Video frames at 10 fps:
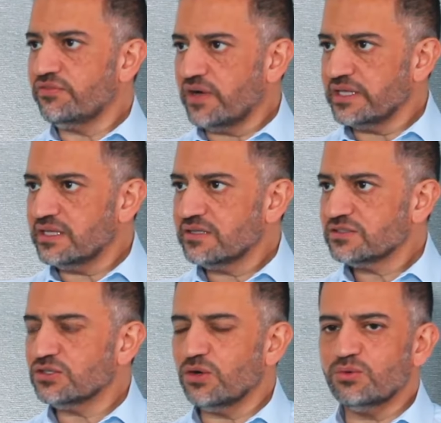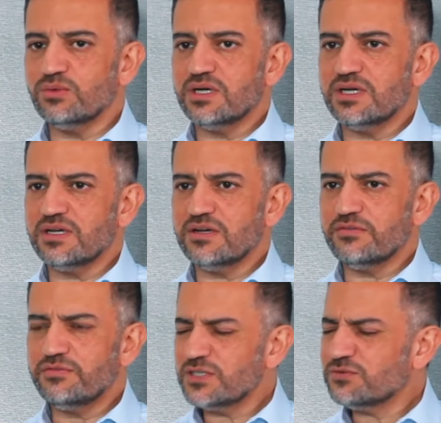Pfida. So, uh,
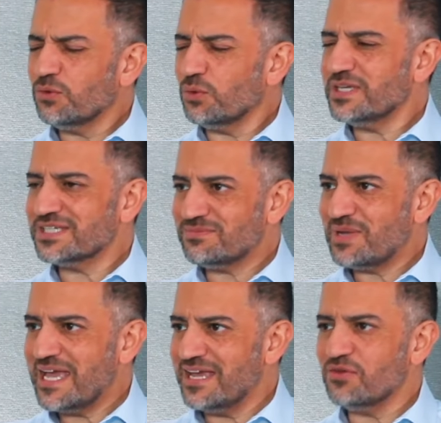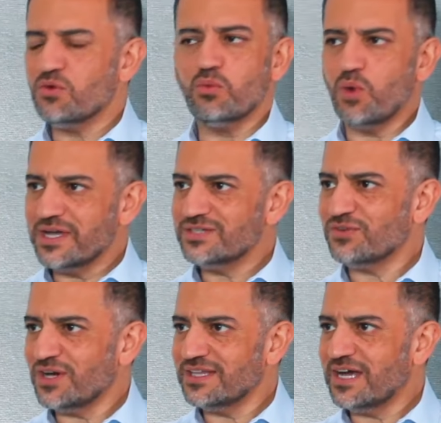first of all, explain what is
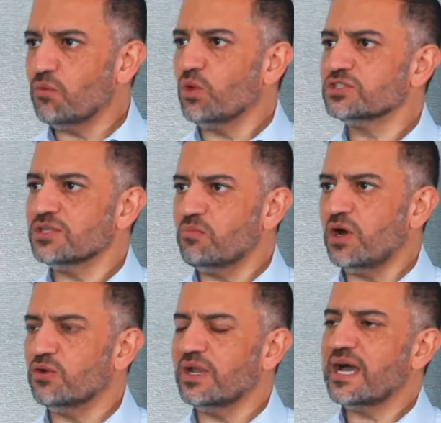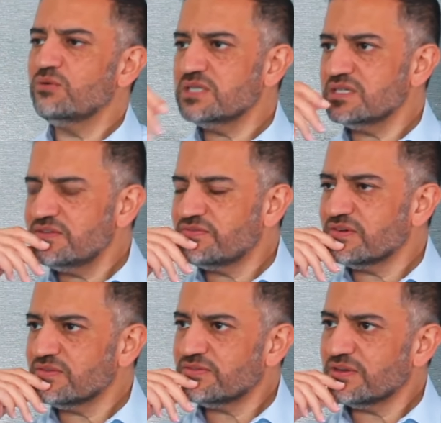Pfida and what's the model and how is it
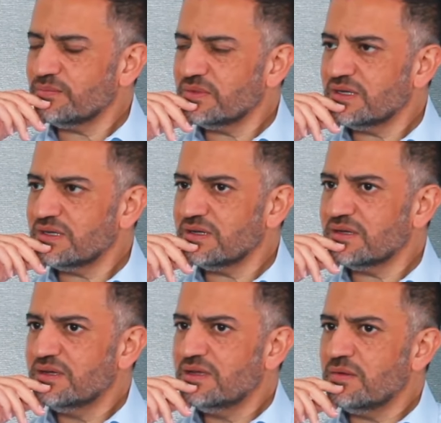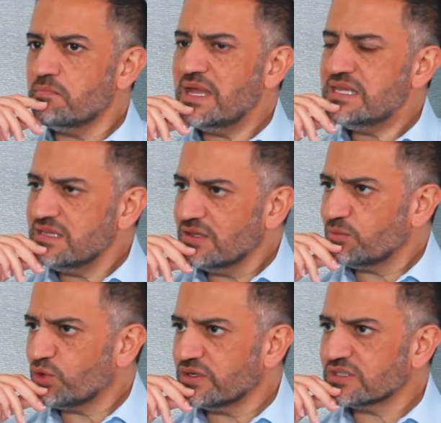different from uh, many of the other
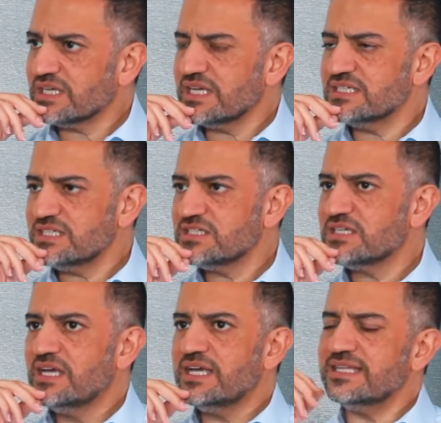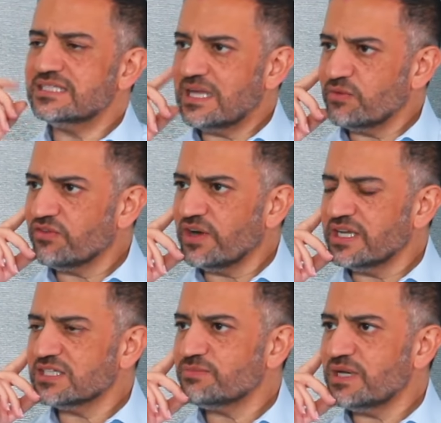products that exist in the Islamic
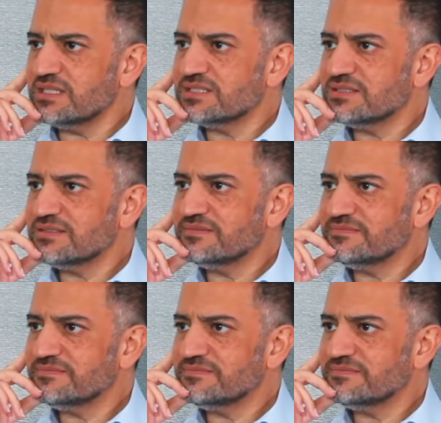finance space?